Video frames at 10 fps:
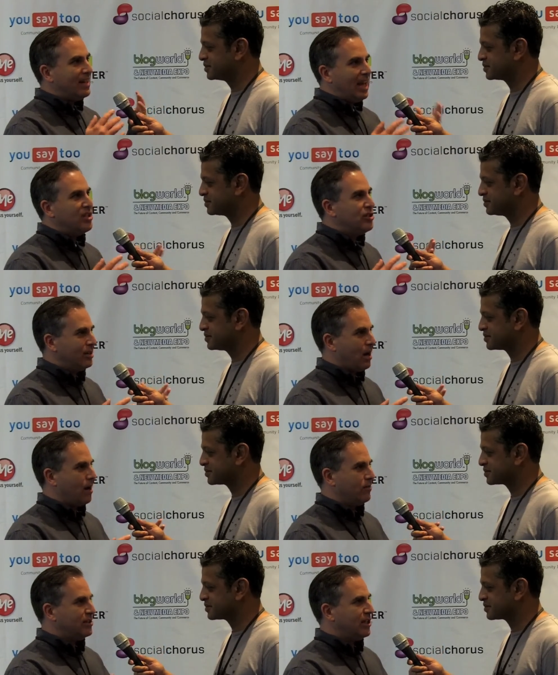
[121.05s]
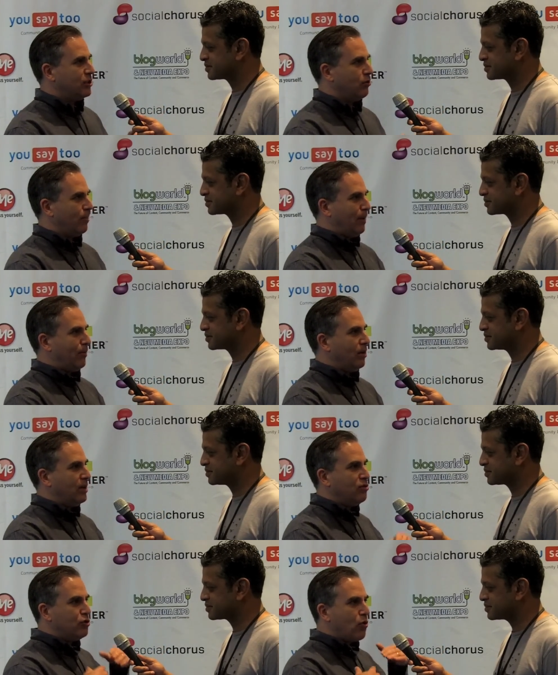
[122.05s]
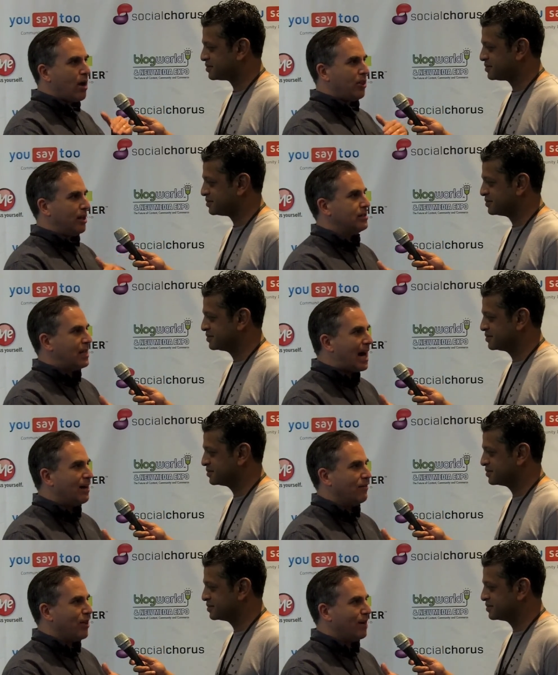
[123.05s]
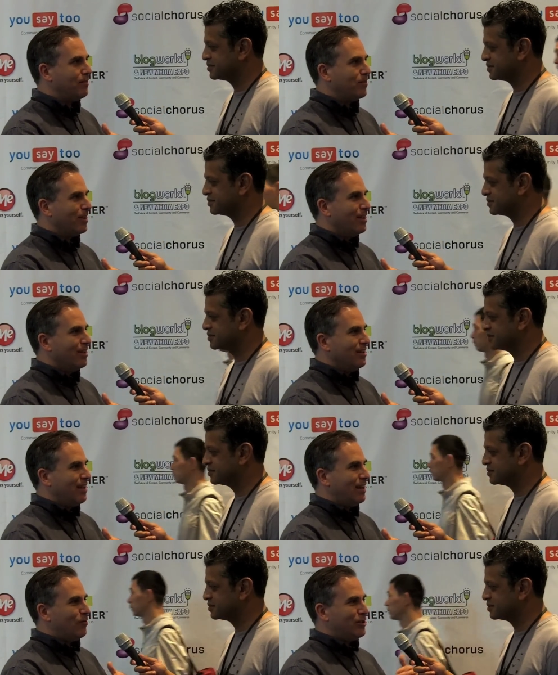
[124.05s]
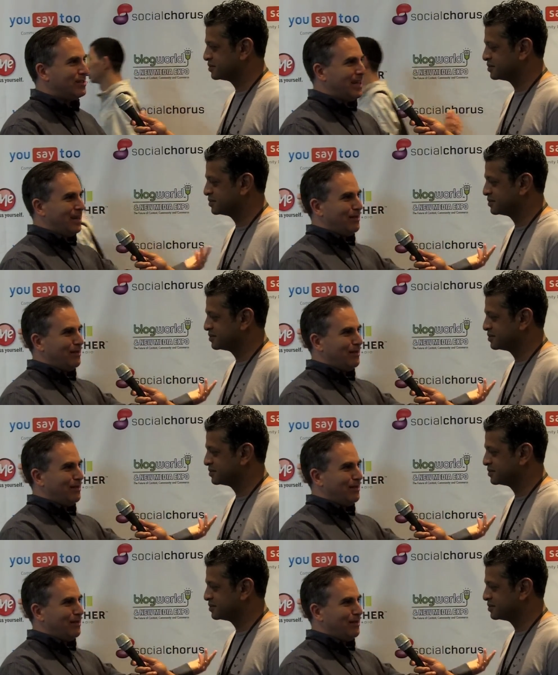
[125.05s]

Speaker 1: engaging conversation with people, and you draw things out of them. And we just had